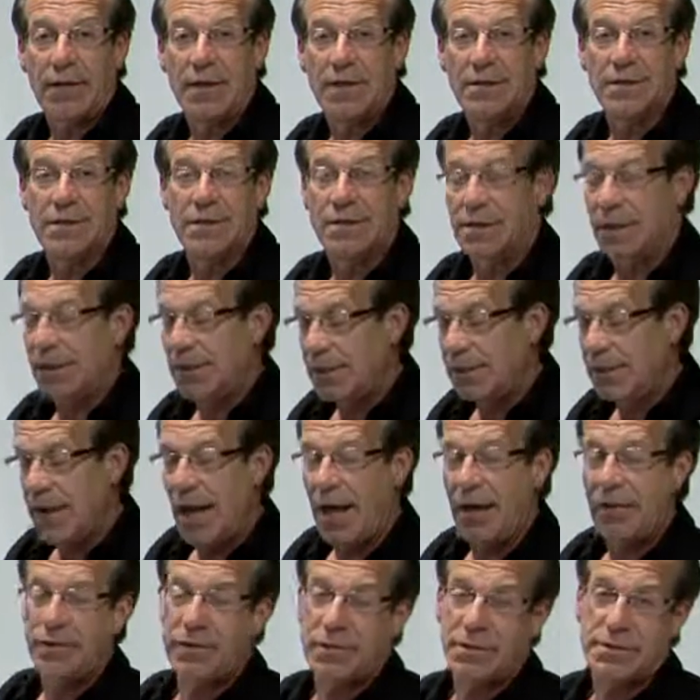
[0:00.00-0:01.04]
this is
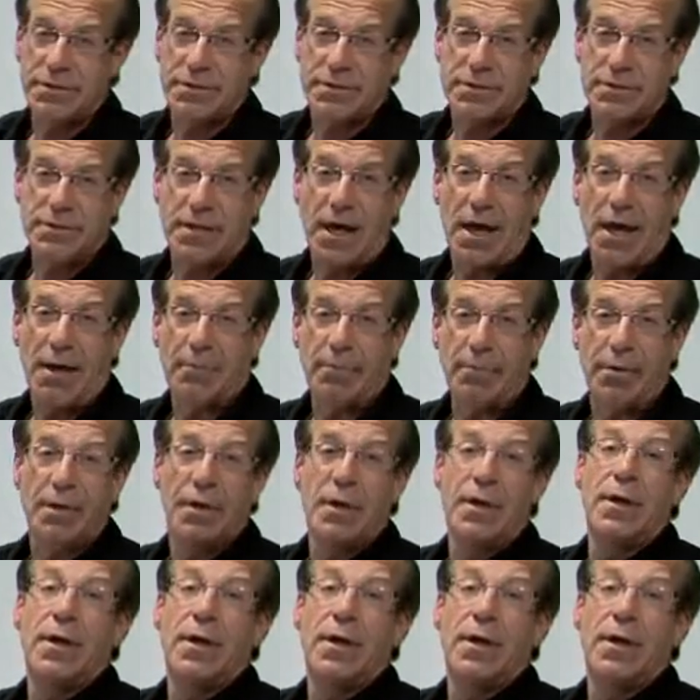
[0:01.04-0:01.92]
another step